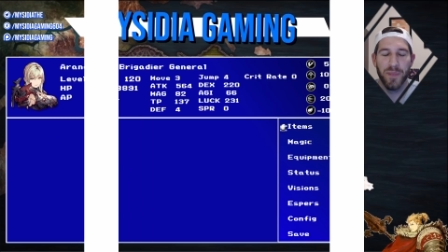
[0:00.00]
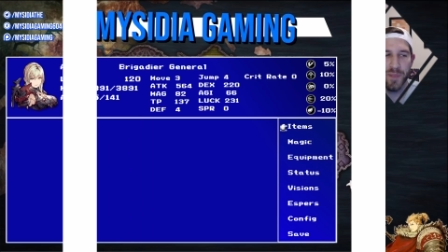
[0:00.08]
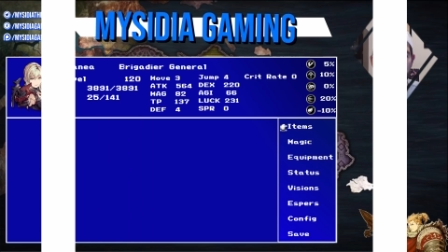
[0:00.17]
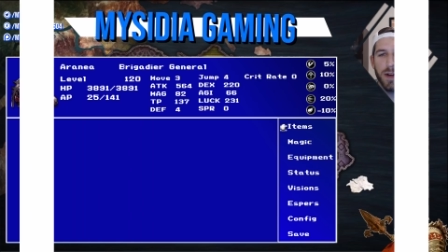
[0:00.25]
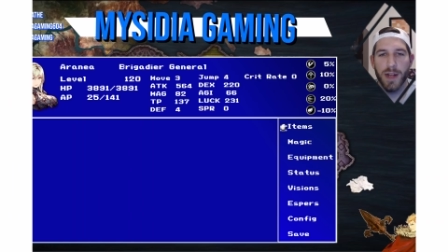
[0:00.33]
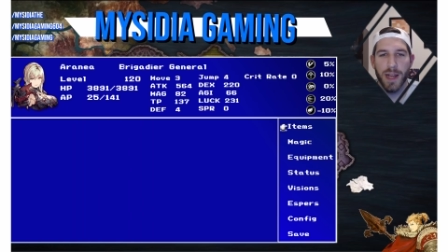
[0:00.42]

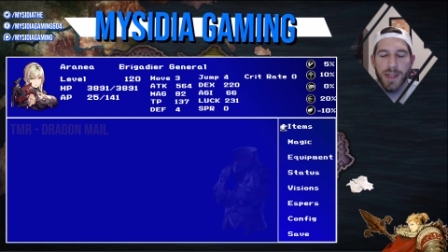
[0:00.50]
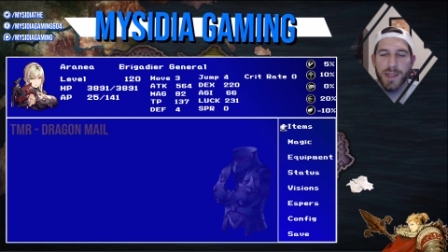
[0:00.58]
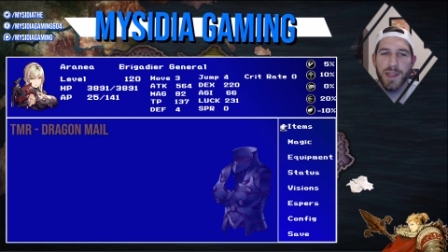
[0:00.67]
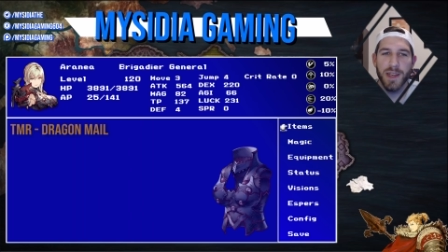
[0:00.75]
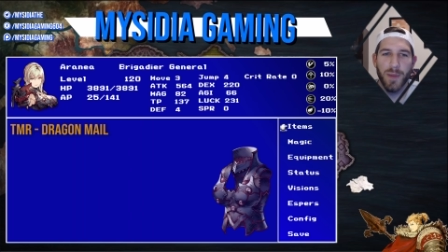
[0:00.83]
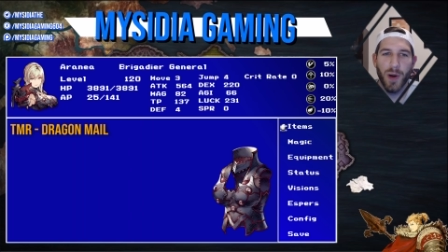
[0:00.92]

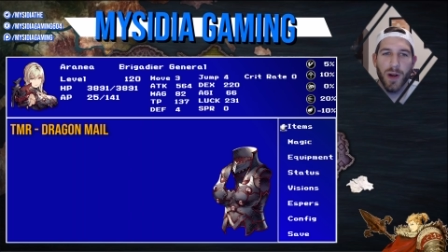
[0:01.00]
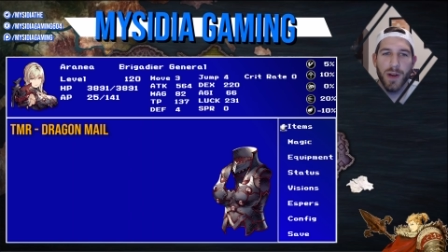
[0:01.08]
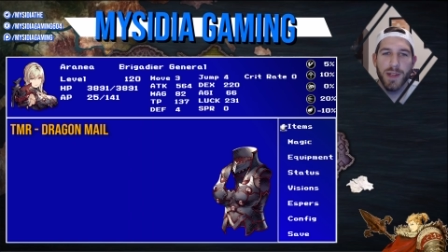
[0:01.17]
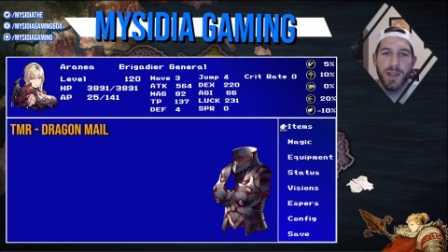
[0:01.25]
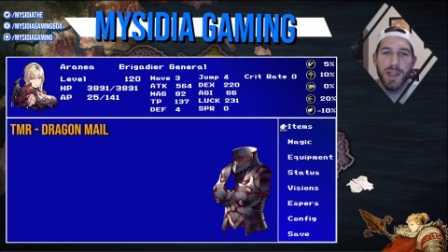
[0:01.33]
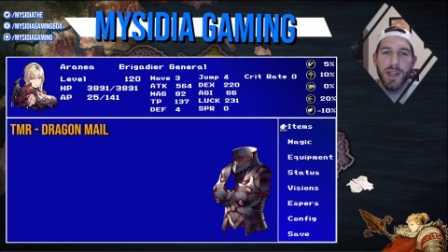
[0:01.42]
Aranea's
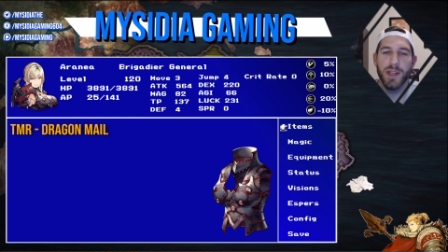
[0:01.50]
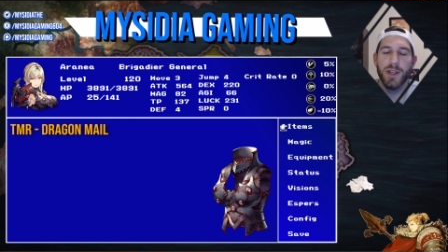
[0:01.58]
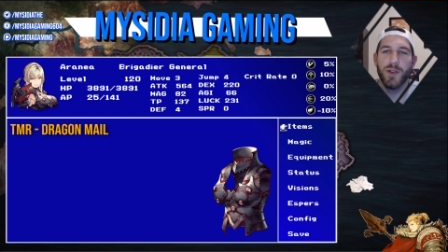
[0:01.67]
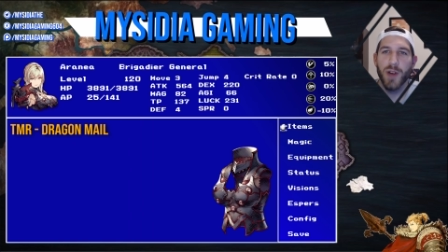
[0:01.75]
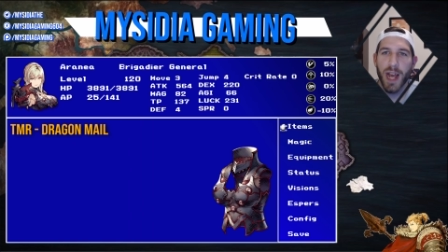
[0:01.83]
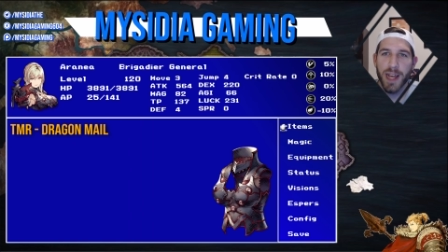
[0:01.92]
TMR is the
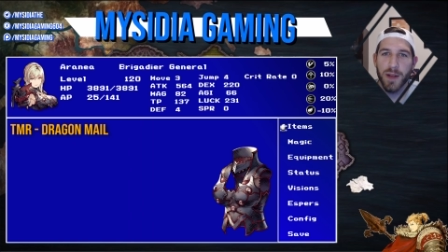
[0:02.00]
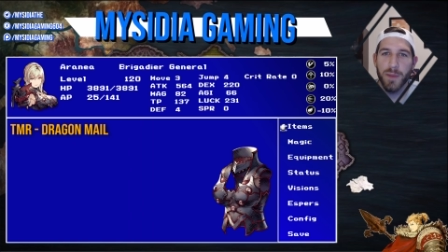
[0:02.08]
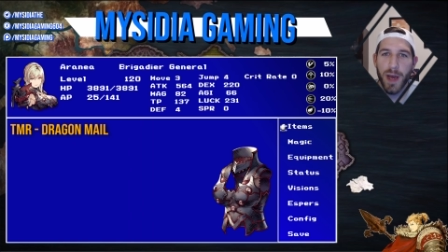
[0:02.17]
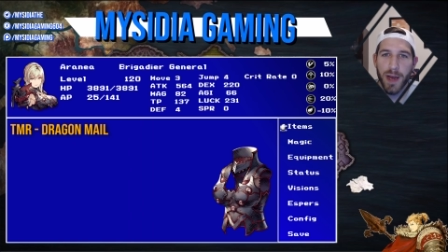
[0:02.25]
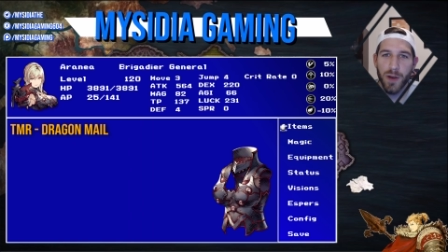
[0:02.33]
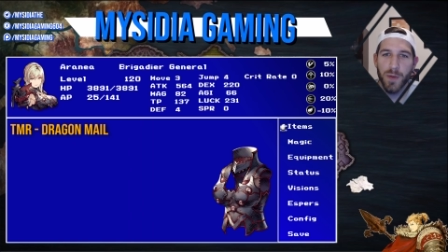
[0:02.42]

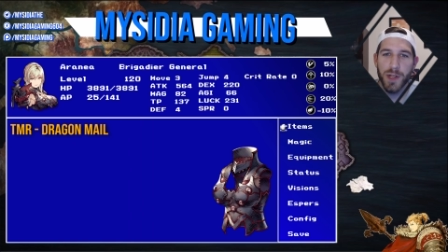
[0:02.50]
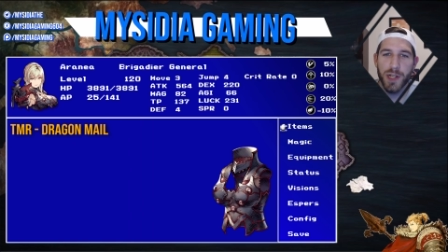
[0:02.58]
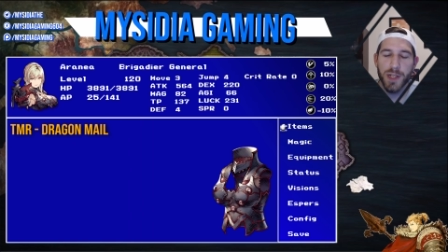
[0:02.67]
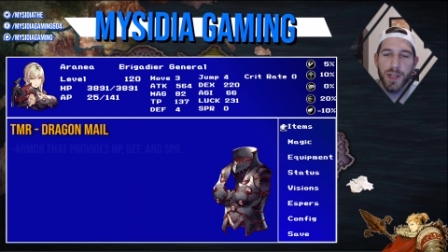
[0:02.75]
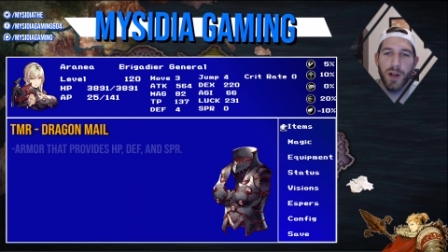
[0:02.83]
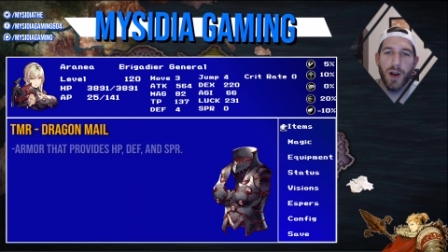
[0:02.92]
Dragon Mail,
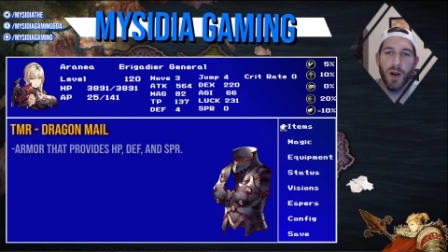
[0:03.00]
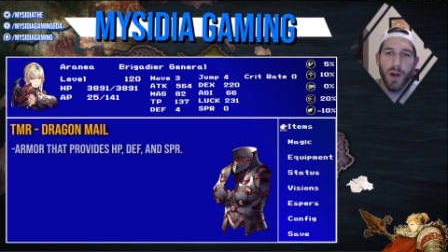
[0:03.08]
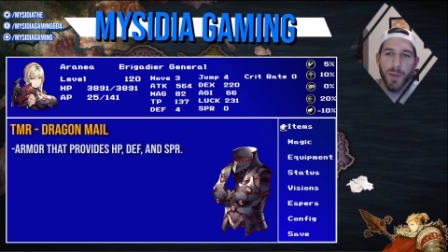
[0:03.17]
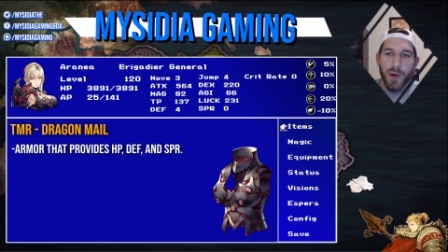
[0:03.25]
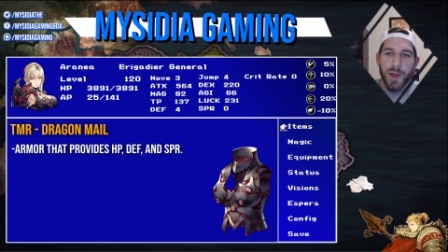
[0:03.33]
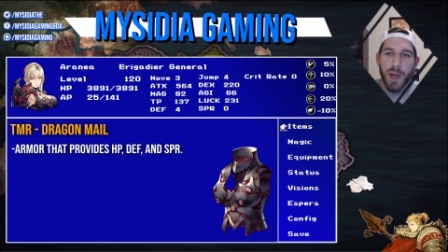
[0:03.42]
which is an
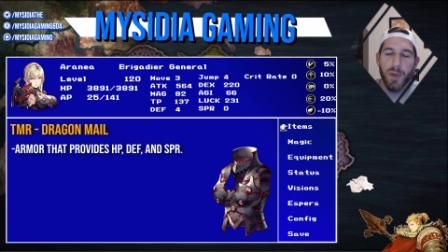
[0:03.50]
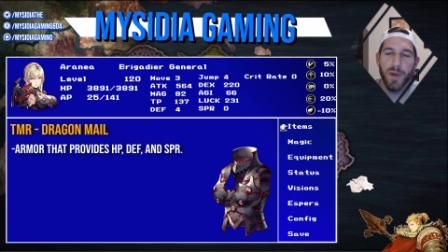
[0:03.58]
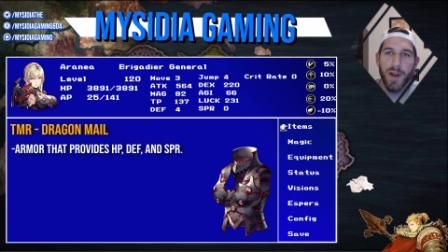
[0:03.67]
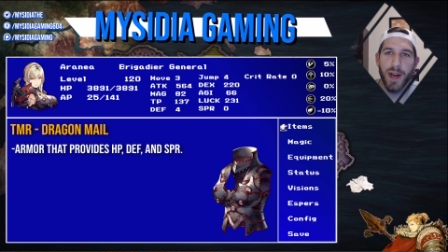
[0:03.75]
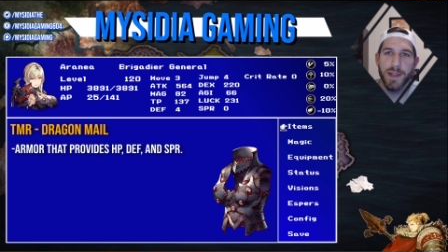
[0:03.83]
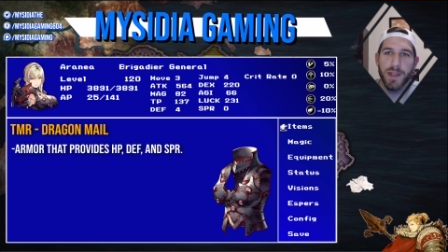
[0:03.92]
armor that
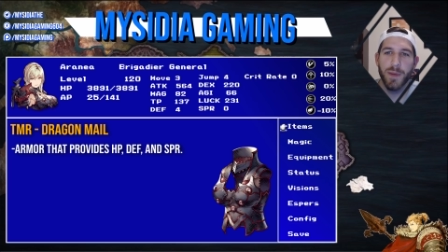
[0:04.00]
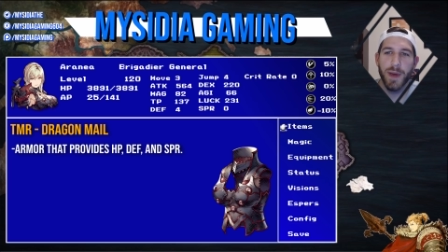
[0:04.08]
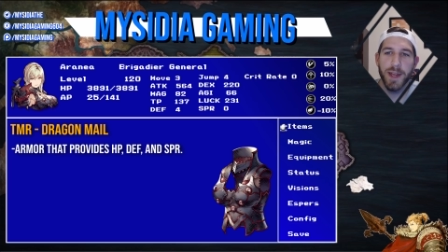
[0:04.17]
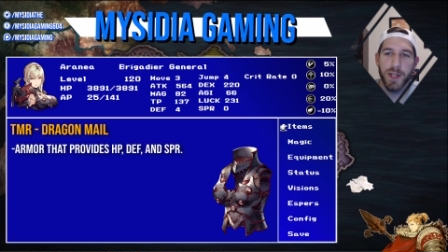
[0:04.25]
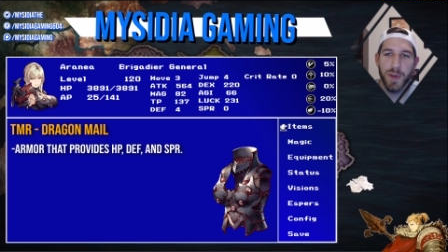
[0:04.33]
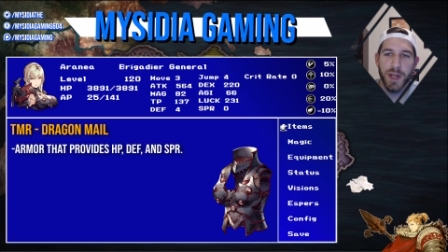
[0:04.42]
provides some
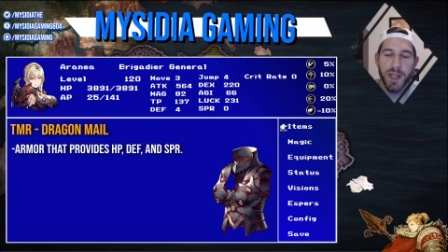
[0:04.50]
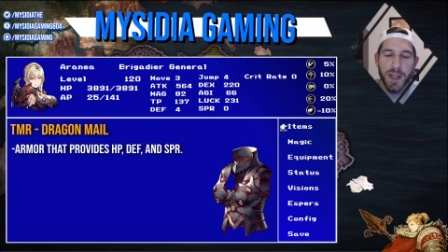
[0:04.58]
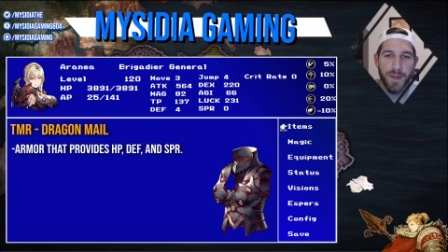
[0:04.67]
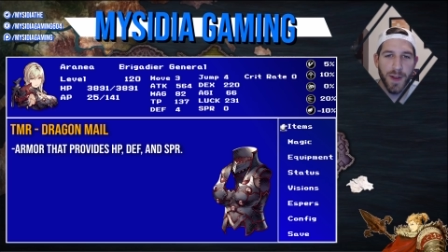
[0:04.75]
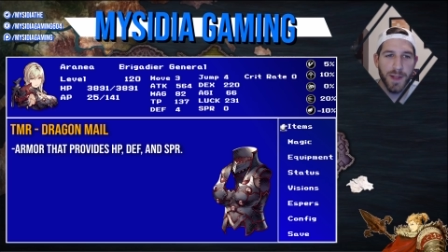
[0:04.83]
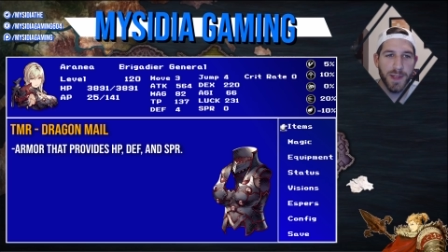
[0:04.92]
HP,
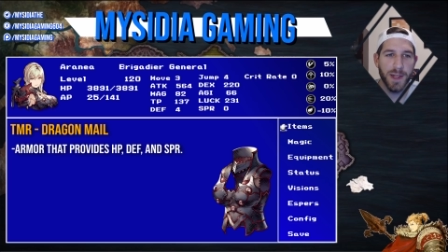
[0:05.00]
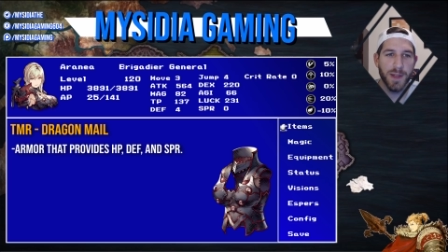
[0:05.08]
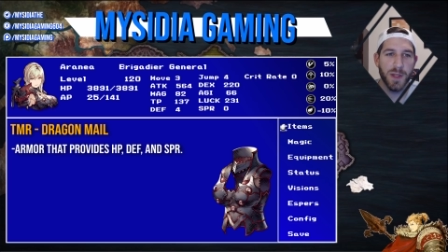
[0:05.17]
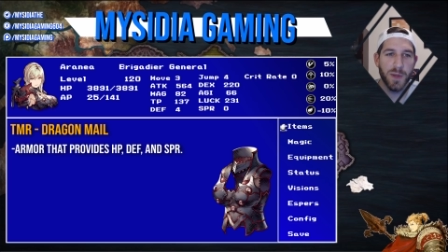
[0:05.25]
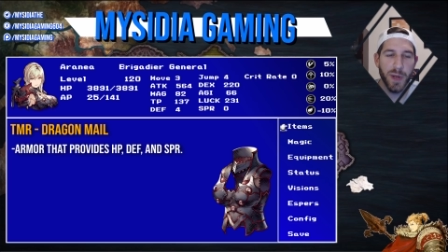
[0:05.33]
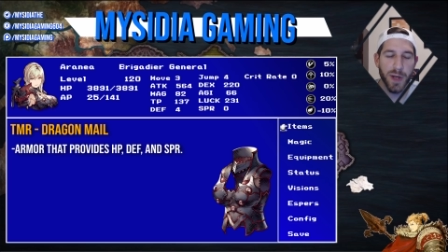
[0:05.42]
defense,
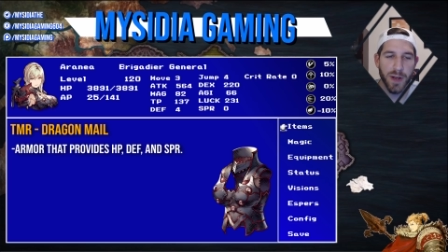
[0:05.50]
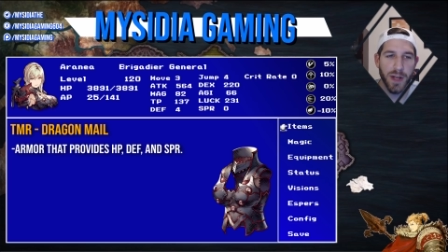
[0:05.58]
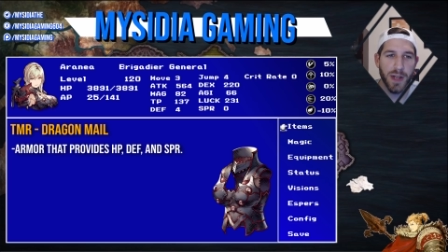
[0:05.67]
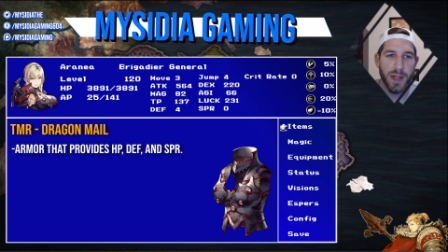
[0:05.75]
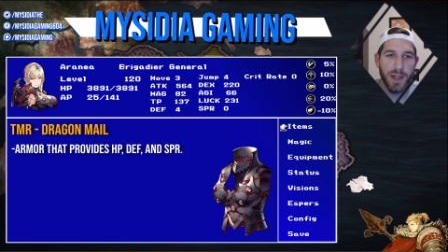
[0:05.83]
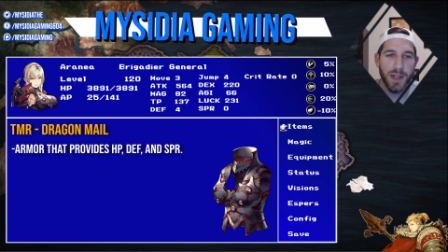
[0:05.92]
and
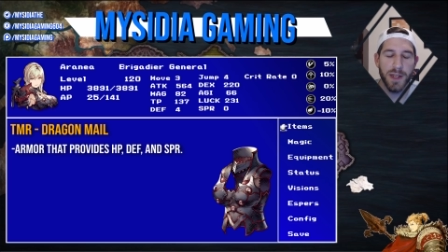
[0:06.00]
spirit.